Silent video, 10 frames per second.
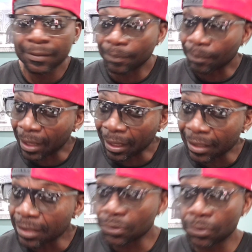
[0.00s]

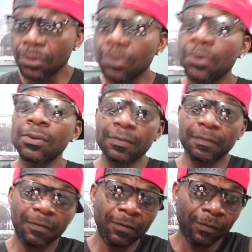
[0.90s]
mining is going to go
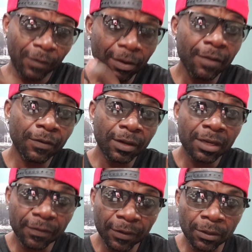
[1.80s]
very, very
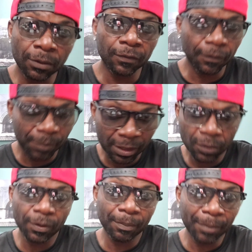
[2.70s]
difficult for
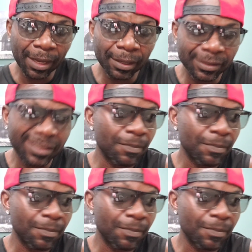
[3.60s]
Bitcoin miners.